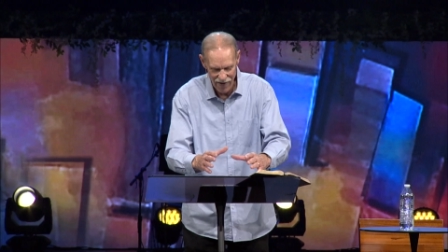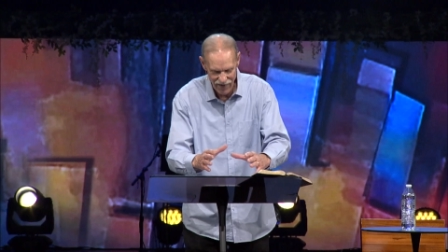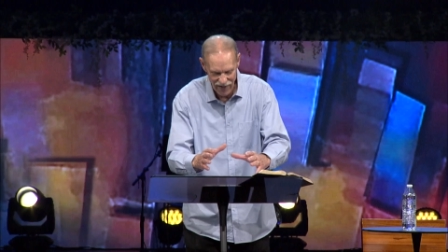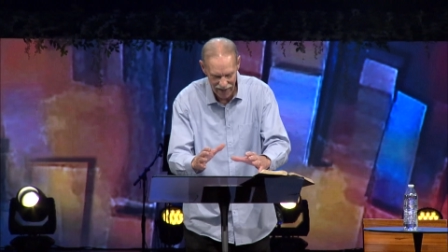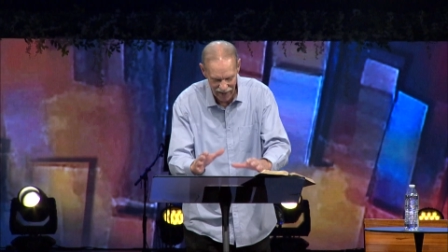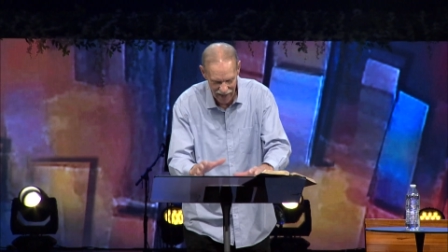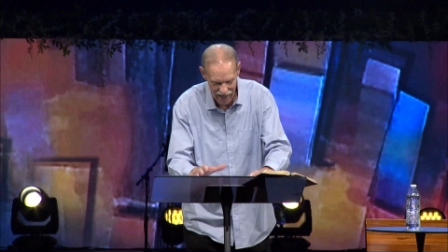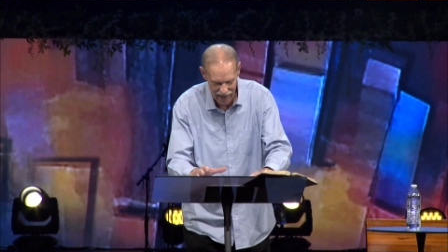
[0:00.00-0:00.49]
of
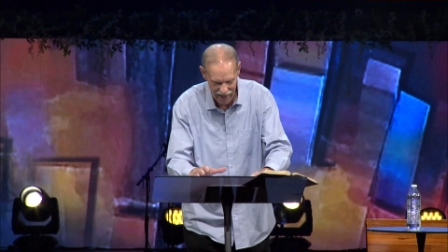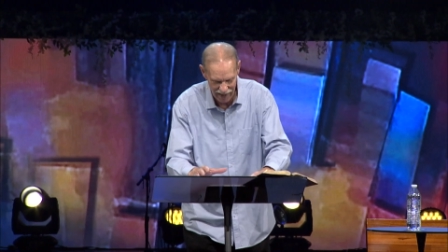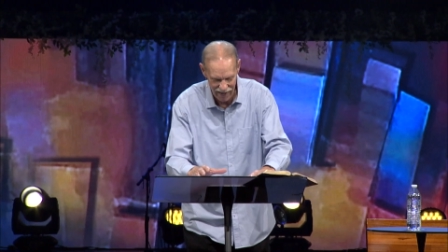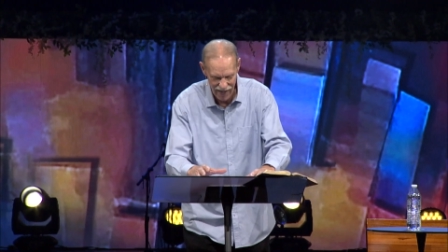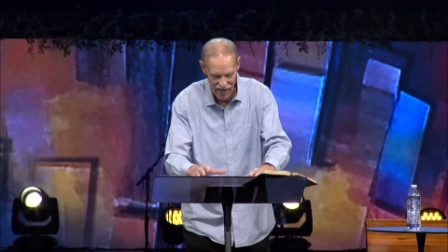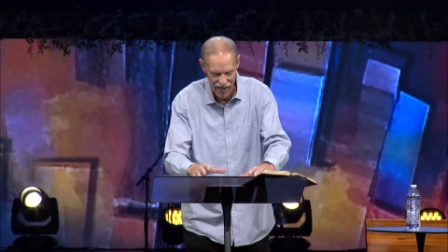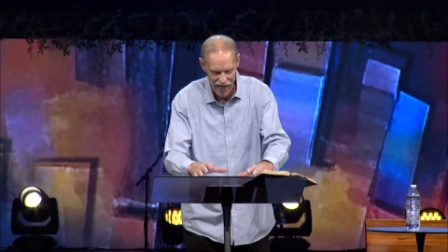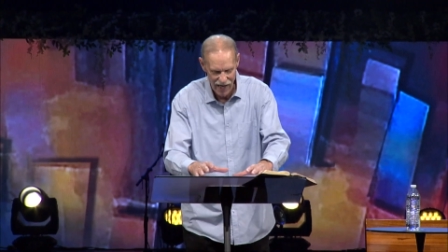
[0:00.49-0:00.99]
the
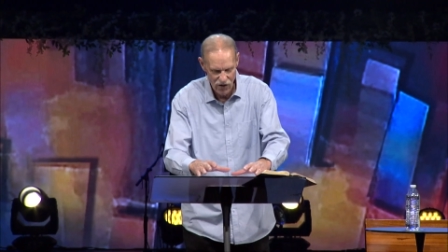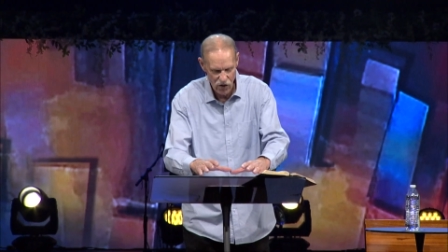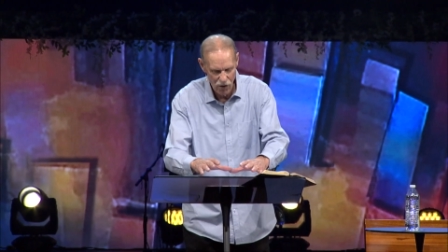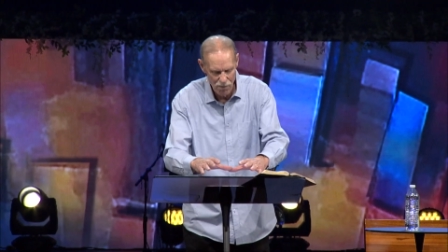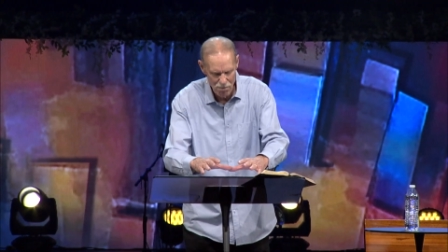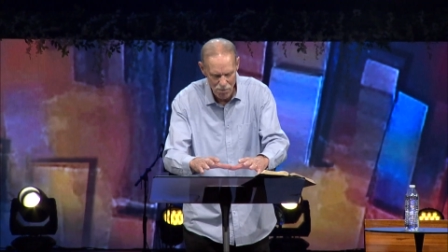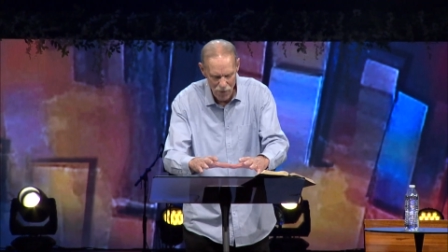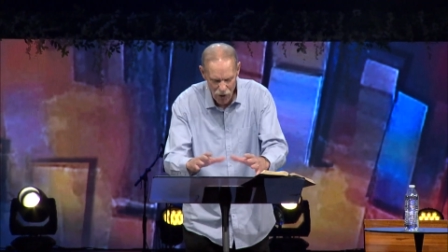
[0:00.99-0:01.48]
king.
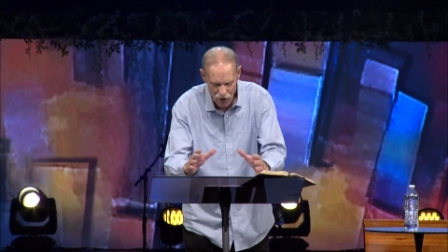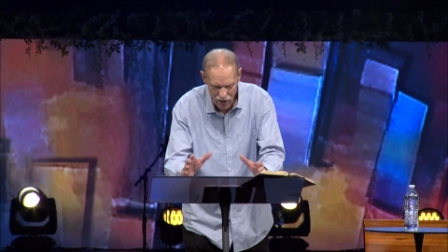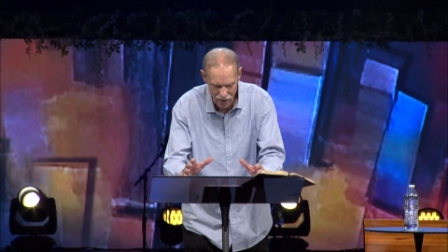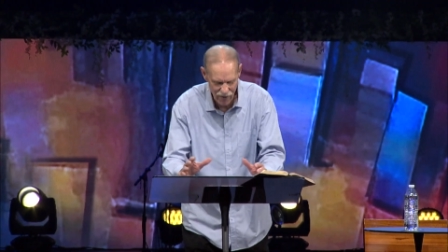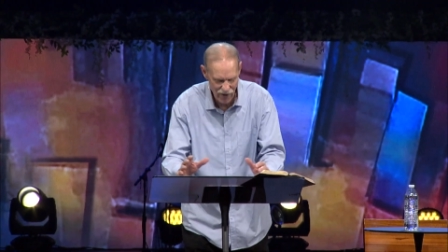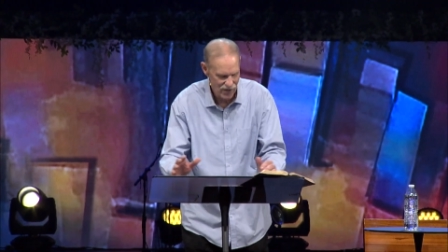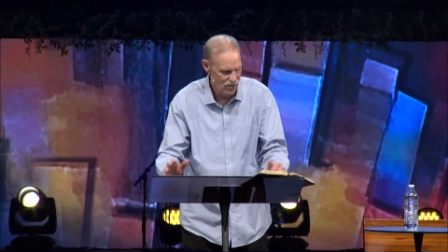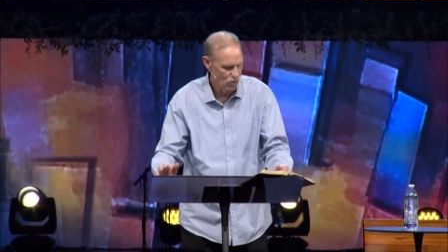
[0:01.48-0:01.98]
So, most
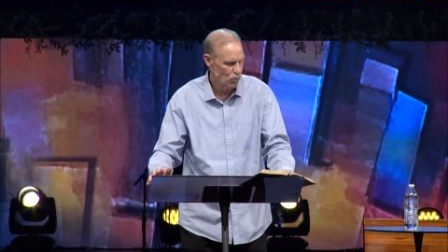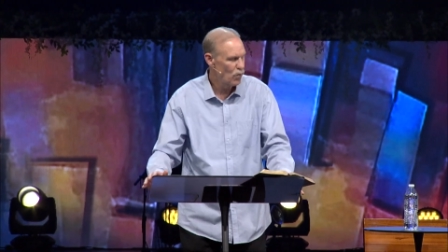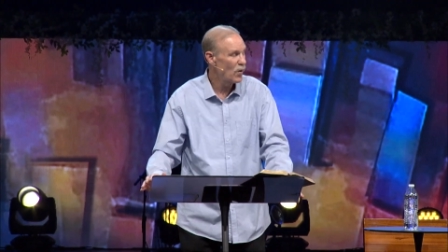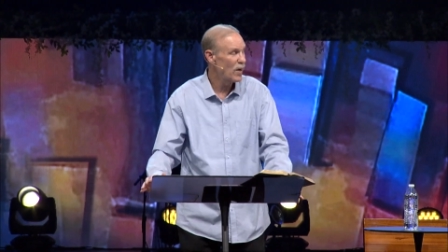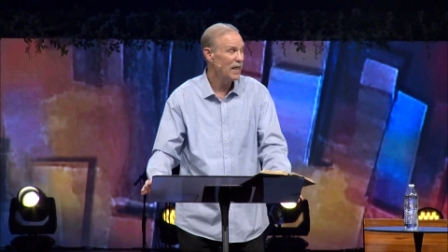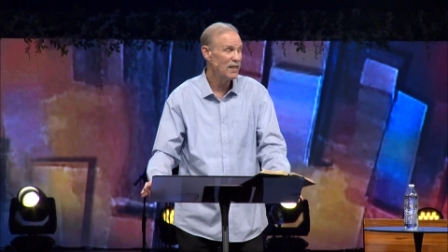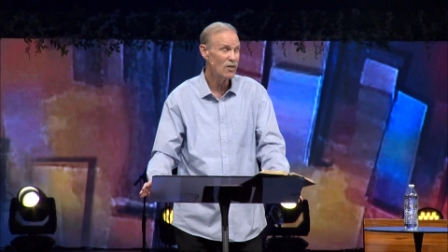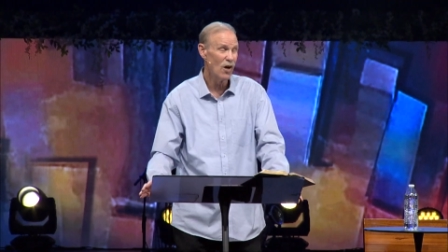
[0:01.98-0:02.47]
of us,
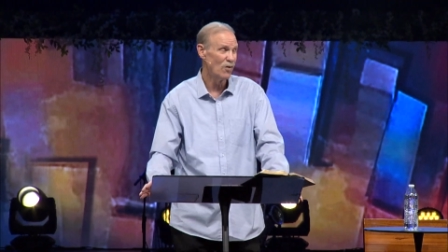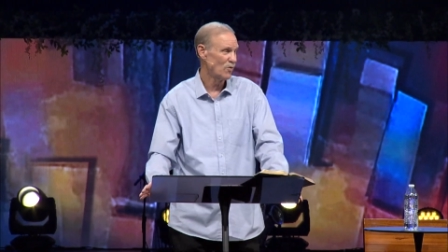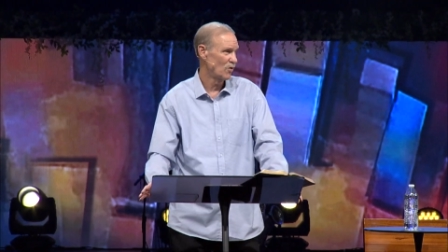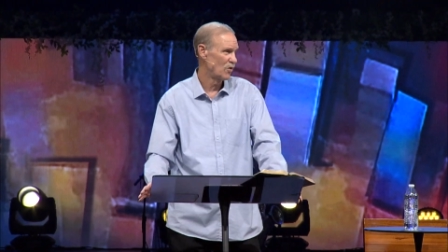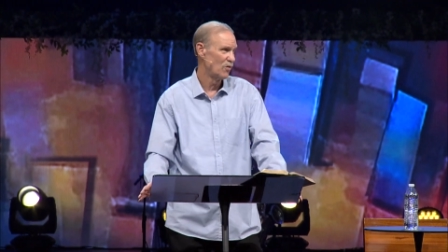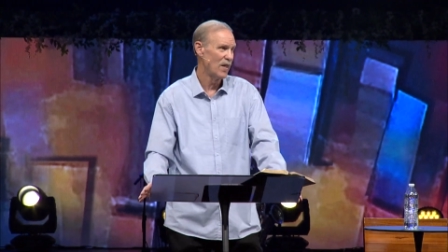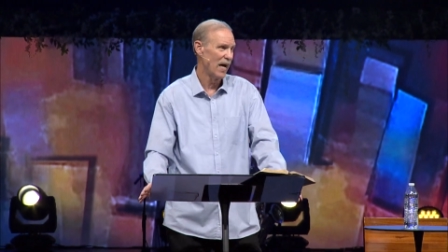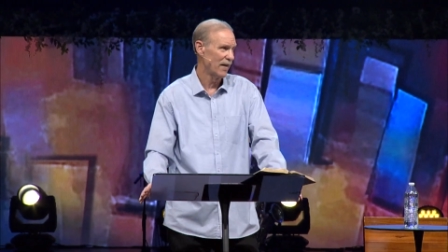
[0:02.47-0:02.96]
we
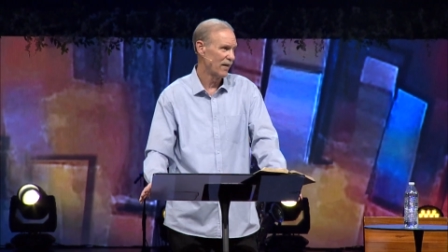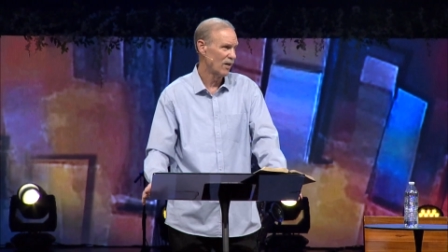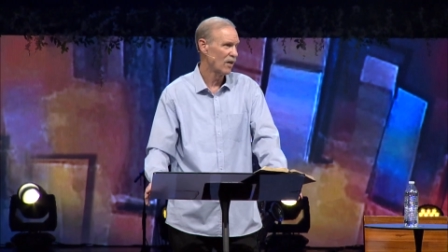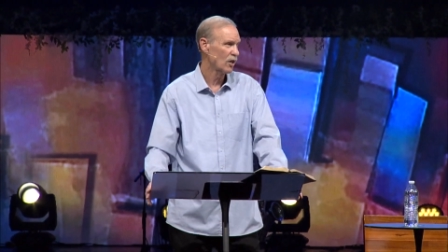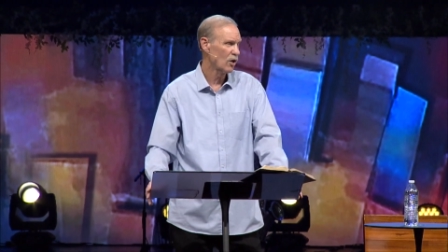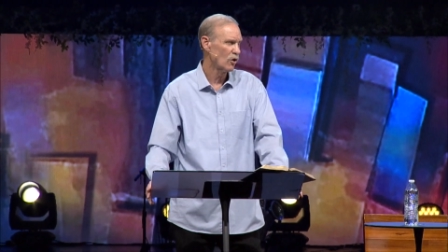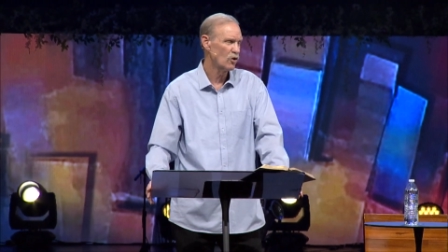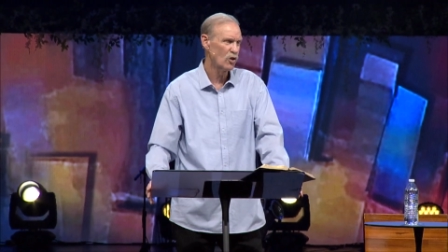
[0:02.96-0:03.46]
don't do that in
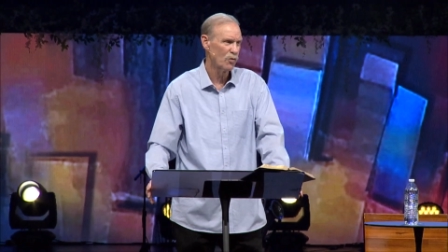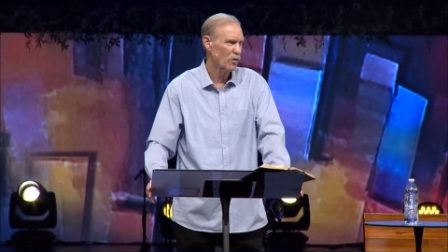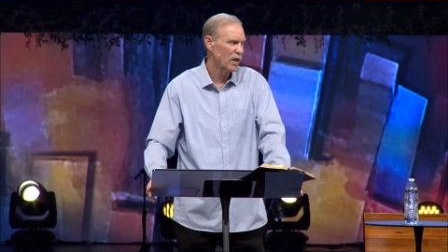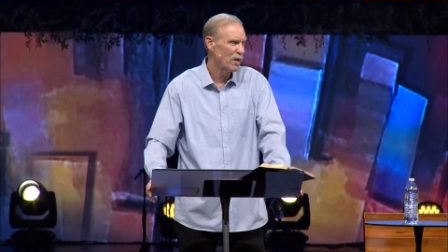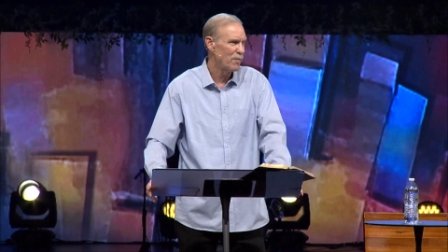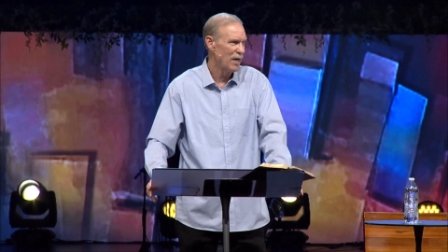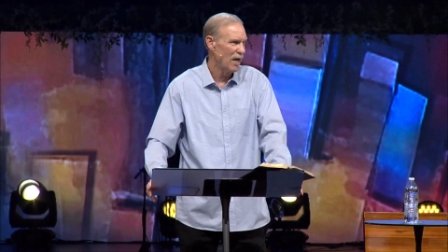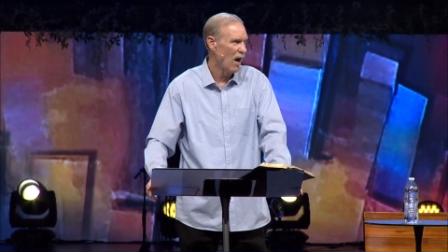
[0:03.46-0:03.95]
our culture. We're
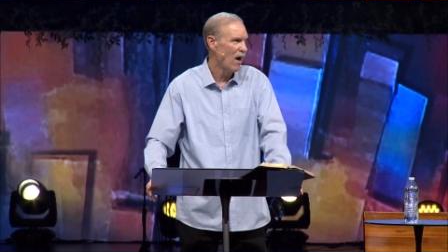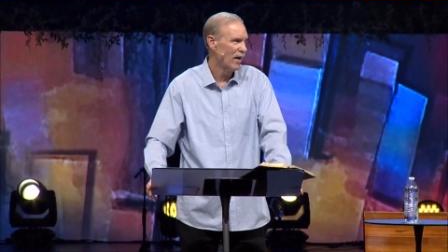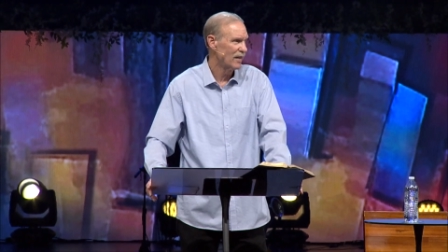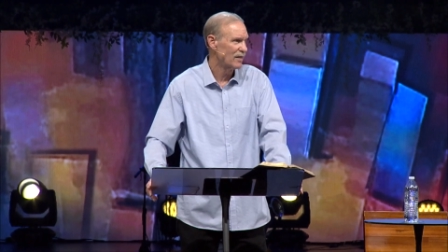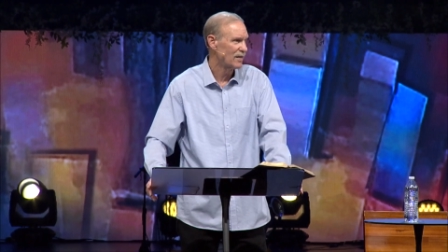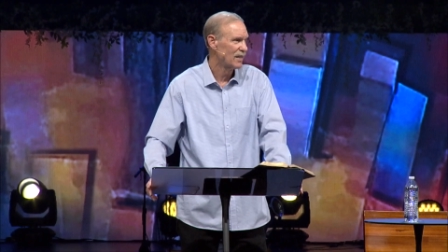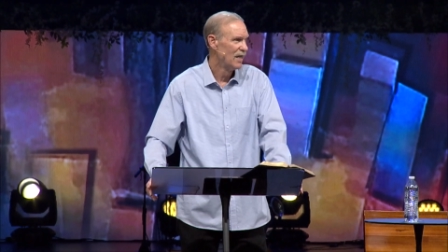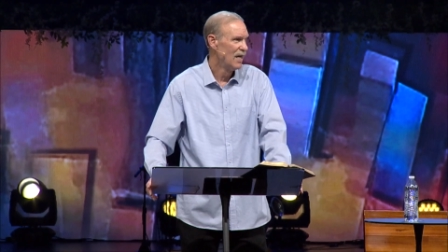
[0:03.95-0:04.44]
going to be
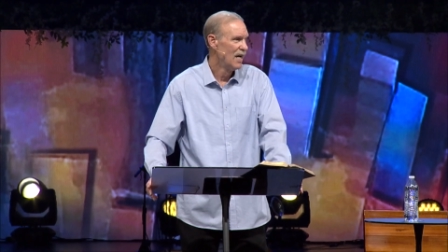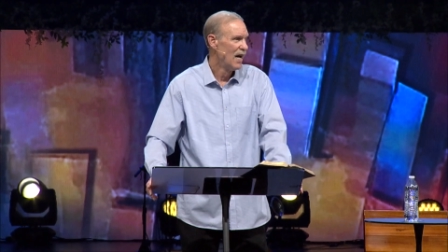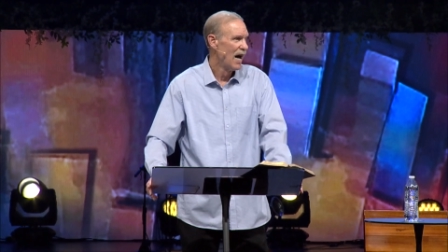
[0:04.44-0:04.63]
honest.